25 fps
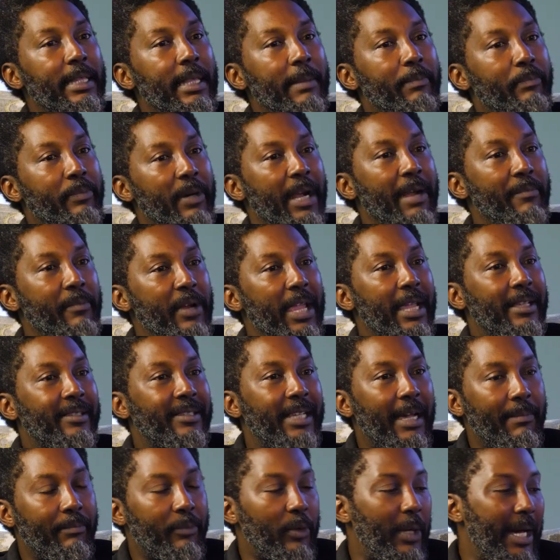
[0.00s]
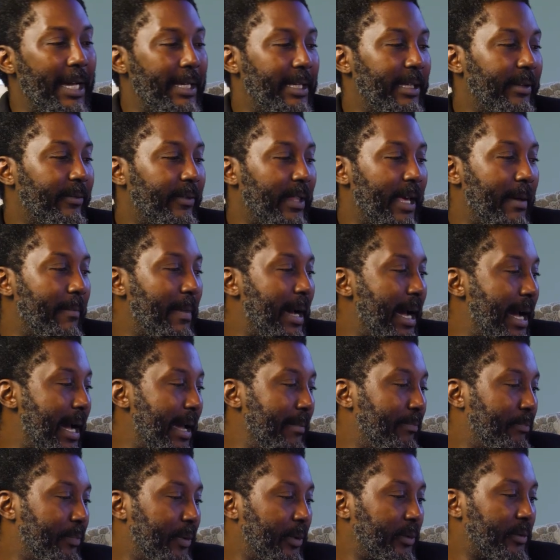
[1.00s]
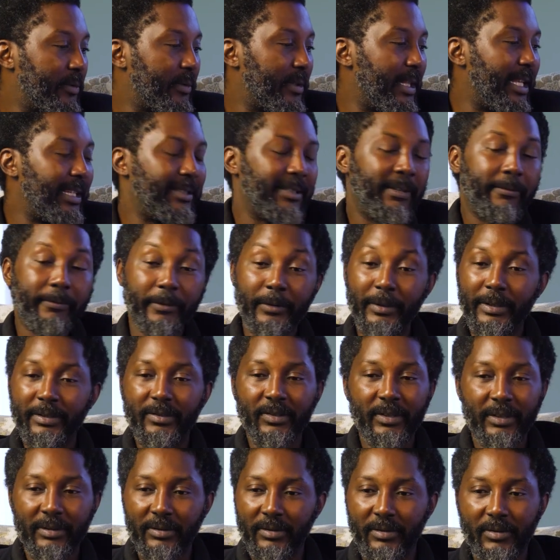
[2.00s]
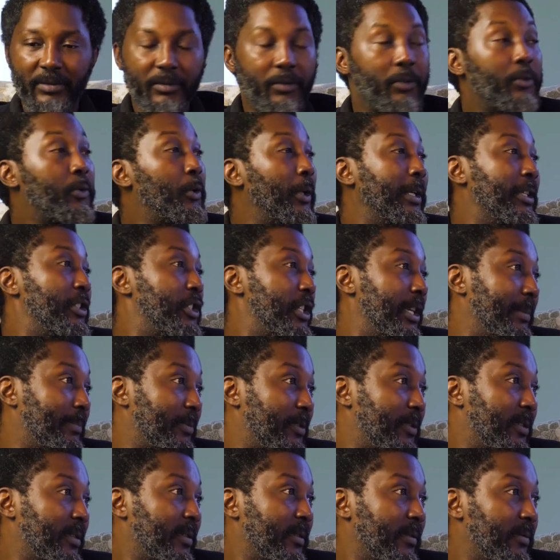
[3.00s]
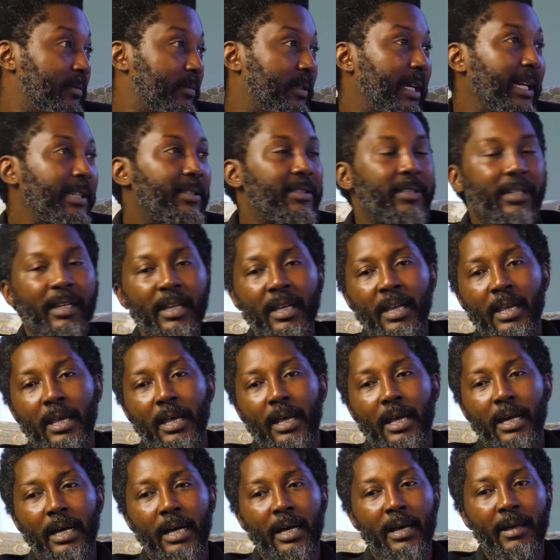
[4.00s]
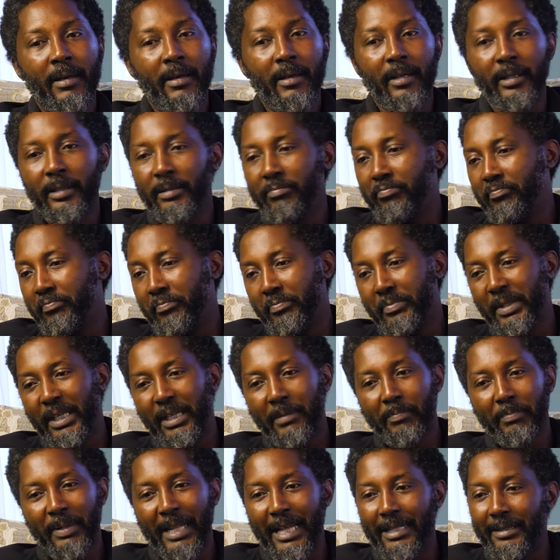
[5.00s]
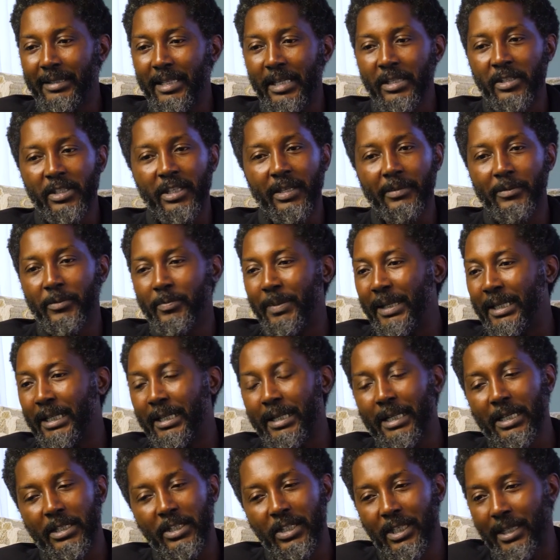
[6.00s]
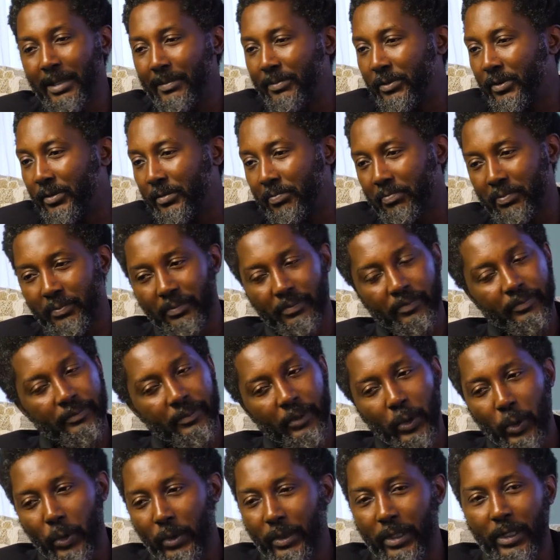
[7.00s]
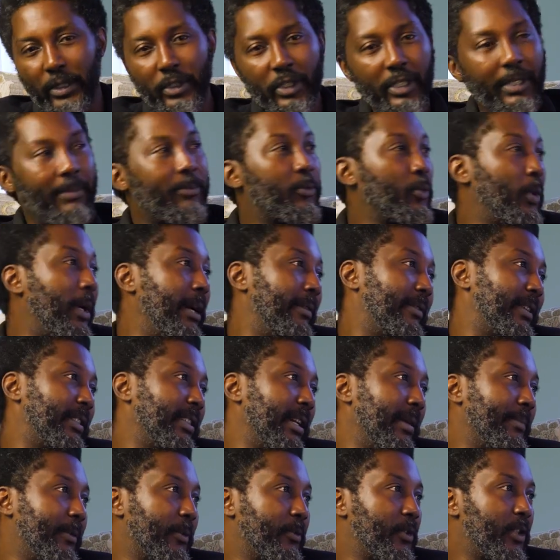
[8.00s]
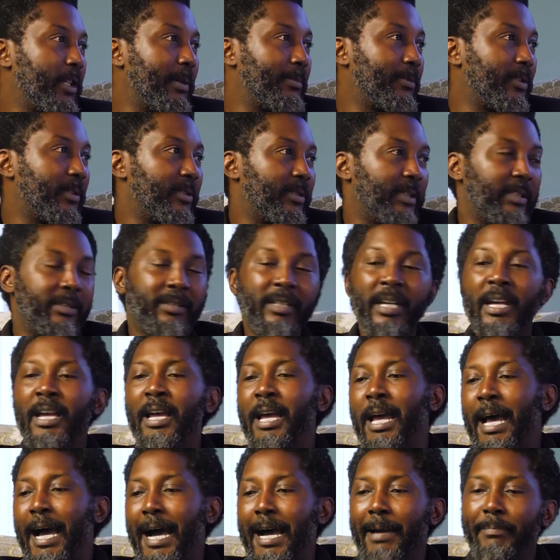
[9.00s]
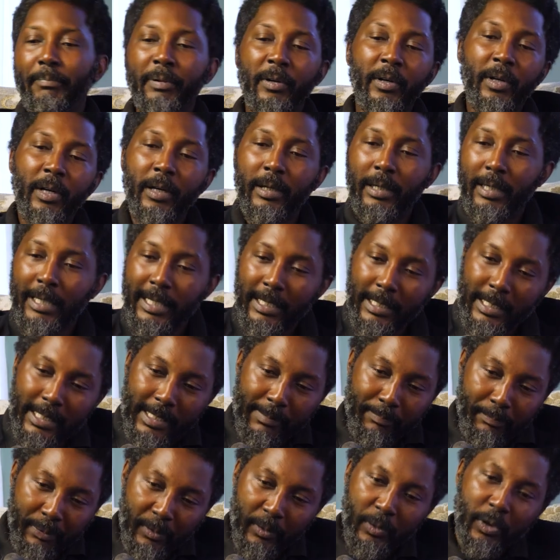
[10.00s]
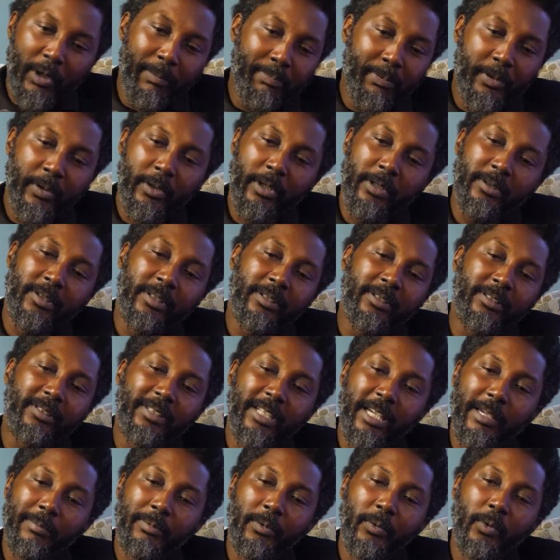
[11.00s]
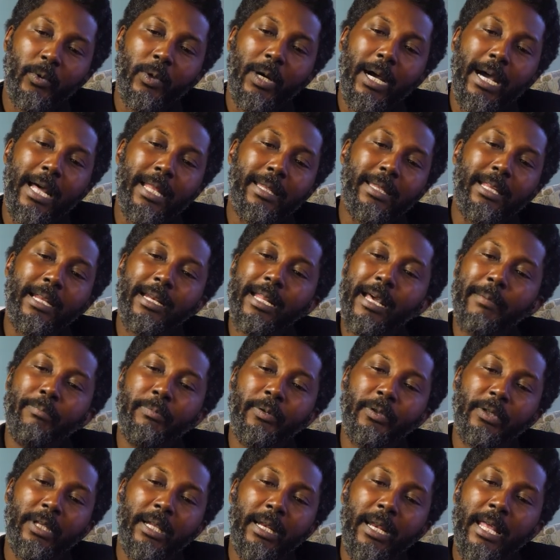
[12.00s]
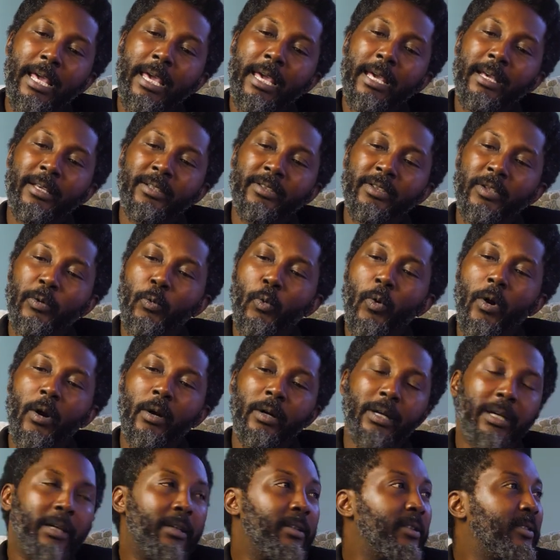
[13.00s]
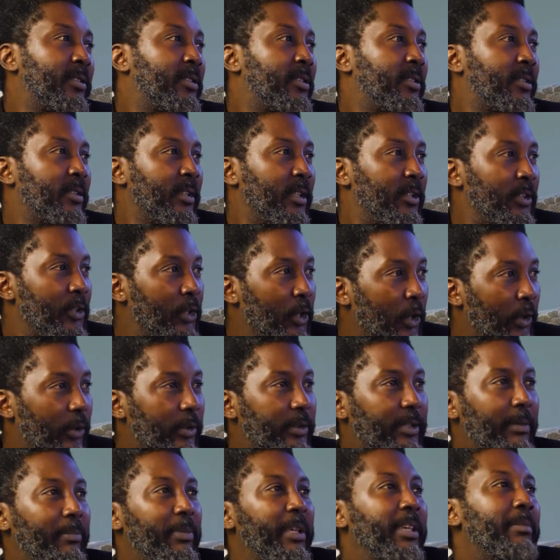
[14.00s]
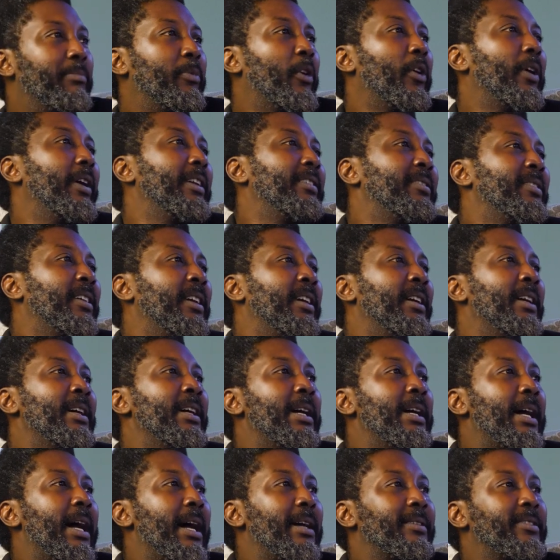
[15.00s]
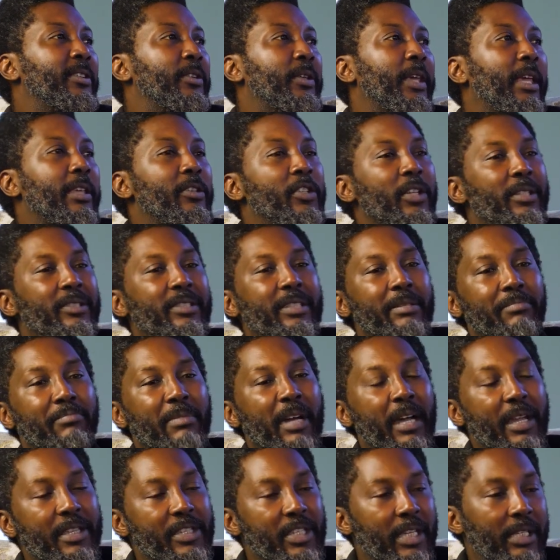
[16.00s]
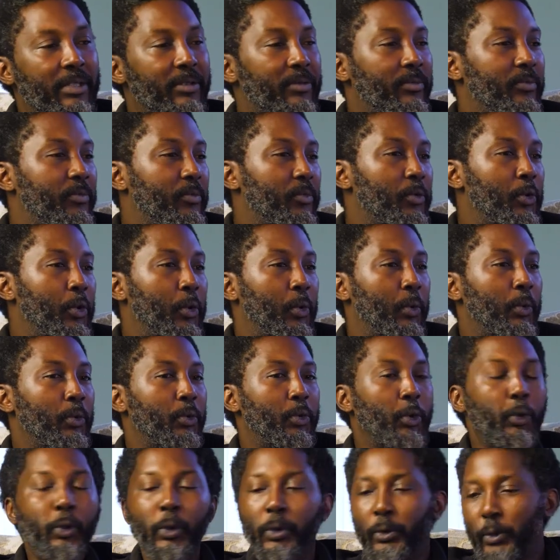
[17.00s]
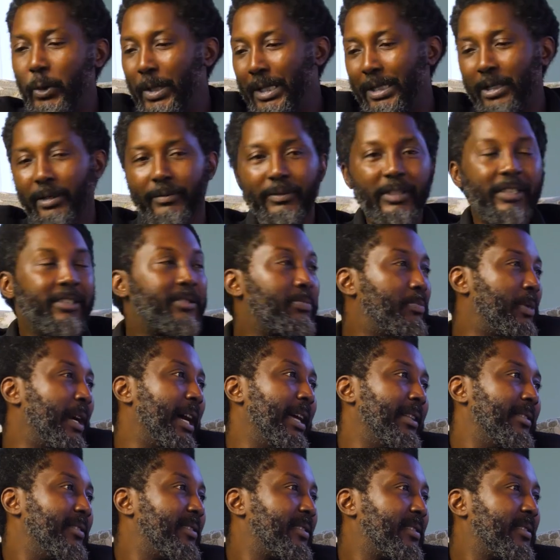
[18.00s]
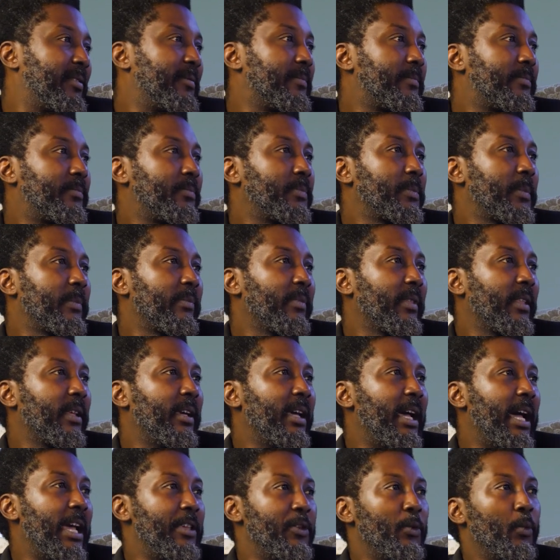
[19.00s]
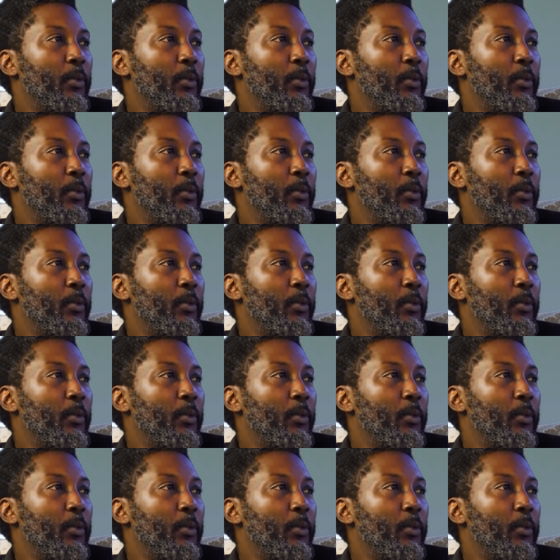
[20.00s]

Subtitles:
the primary example I give them, I put, let's say for instance, you're doing chips, right? Be plantain chips, banana chips, coconut chips, whatever type of chips is it. I put your product on the table, and then I put the layers, the walkers, you know, the big boys. I say, okay, just imagine you don't know any of these brands, and